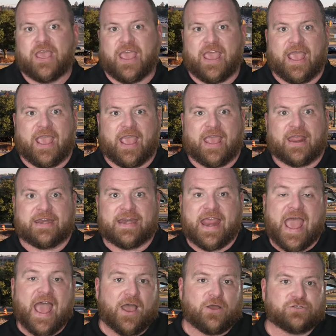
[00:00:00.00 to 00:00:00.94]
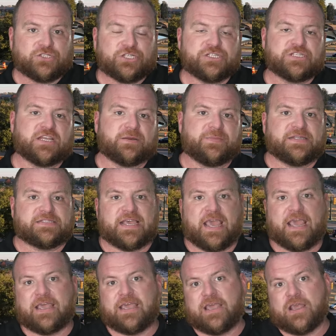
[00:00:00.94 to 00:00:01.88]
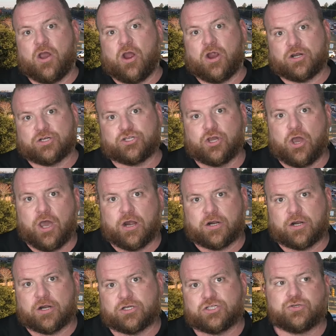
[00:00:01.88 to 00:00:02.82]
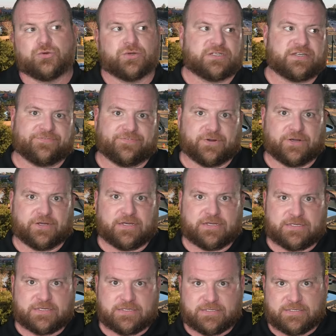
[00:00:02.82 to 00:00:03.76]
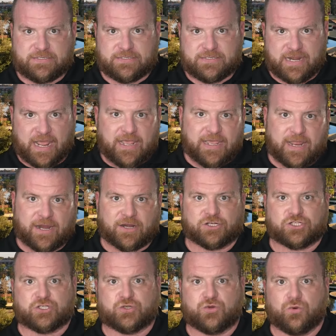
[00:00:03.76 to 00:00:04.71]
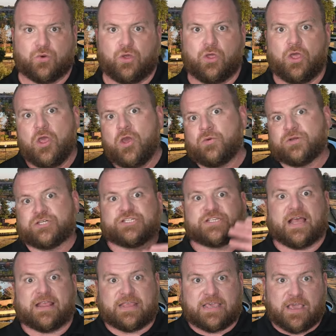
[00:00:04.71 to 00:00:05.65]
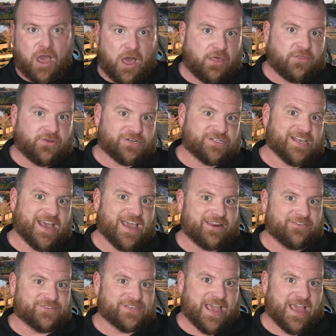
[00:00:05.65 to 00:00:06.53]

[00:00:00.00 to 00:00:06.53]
And now she's going to be taking our daughter to a different daycare school, which is on the other side of